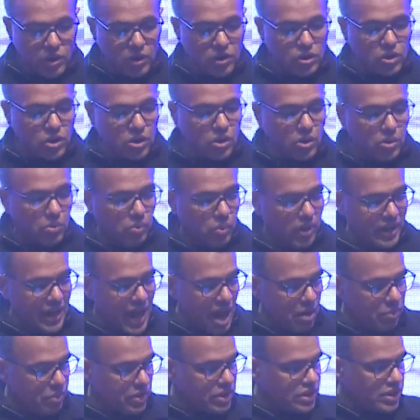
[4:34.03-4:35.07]
So what
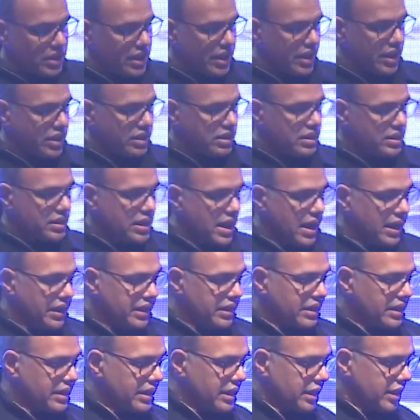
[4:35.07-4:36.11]
happens is
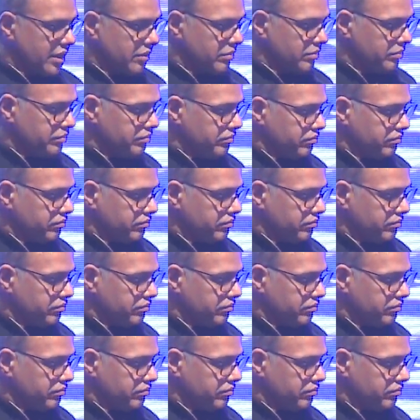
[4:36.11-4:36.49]
that